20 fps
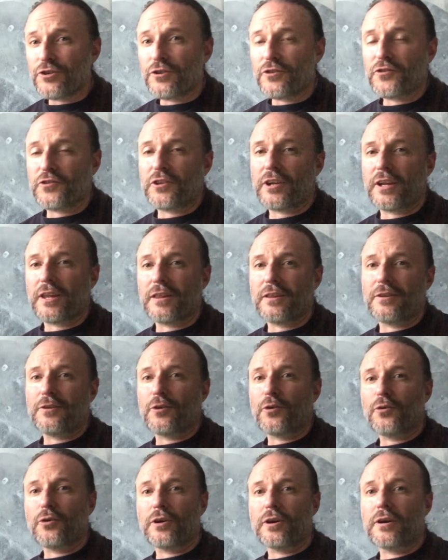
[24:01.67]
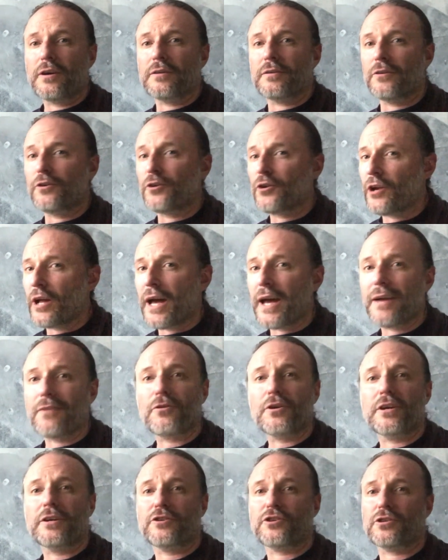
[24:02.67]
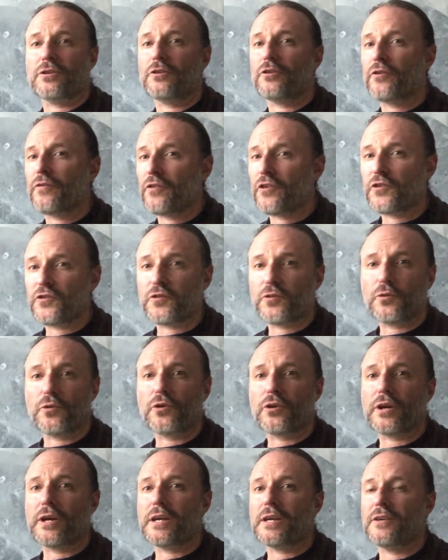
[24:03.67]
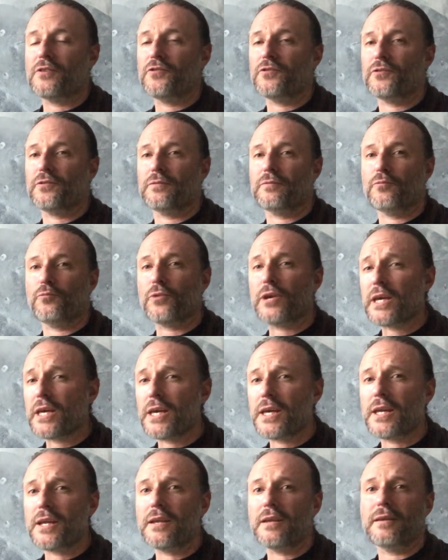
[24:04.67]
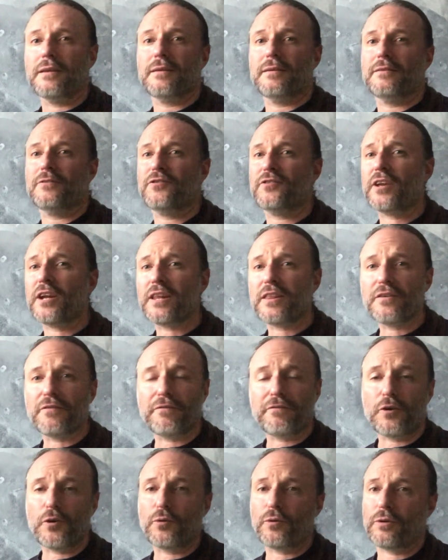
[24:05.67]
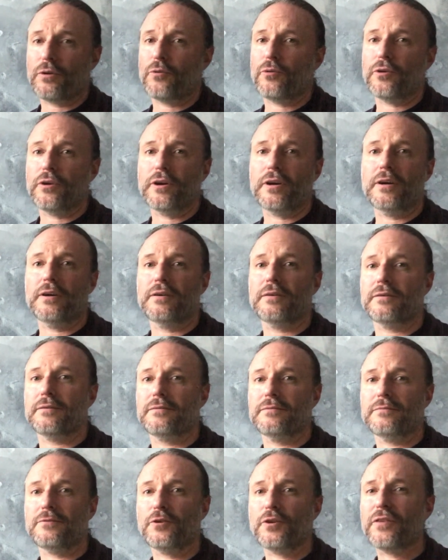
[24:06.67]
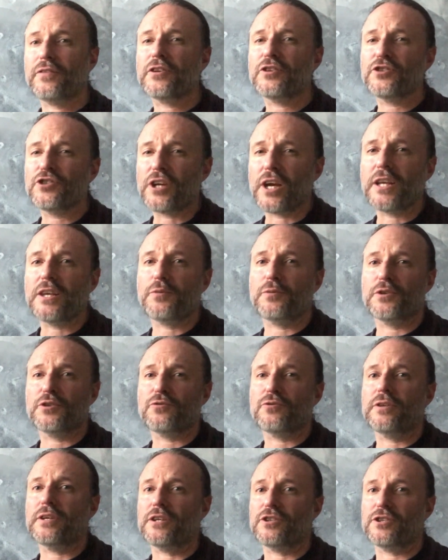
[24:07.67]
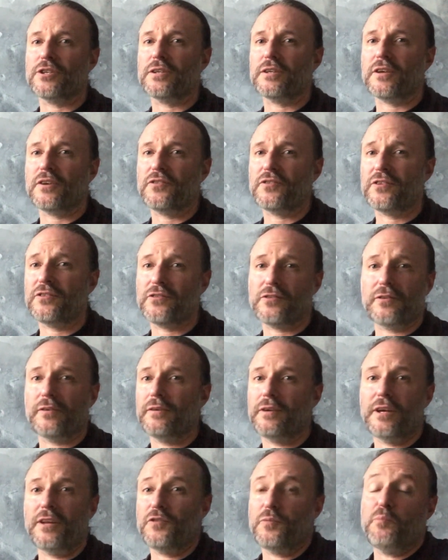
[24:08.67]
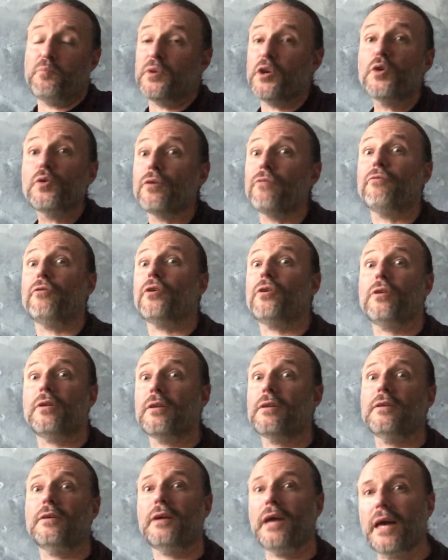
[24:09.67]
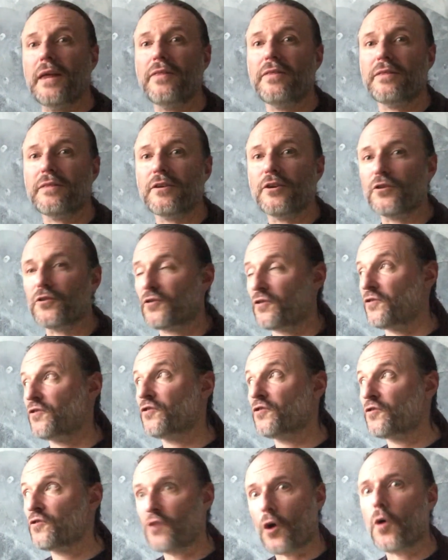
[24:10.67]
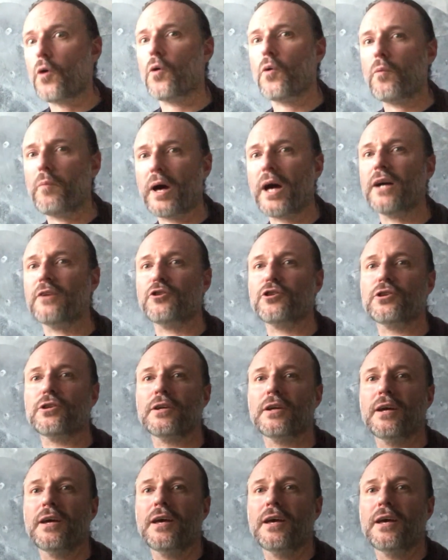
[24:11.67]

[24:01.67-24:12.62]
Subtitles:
you to study the lore, learn Irish, learn the stories, read, study the folklore, look at the genuine tradition, because it's beautiful, and there's so much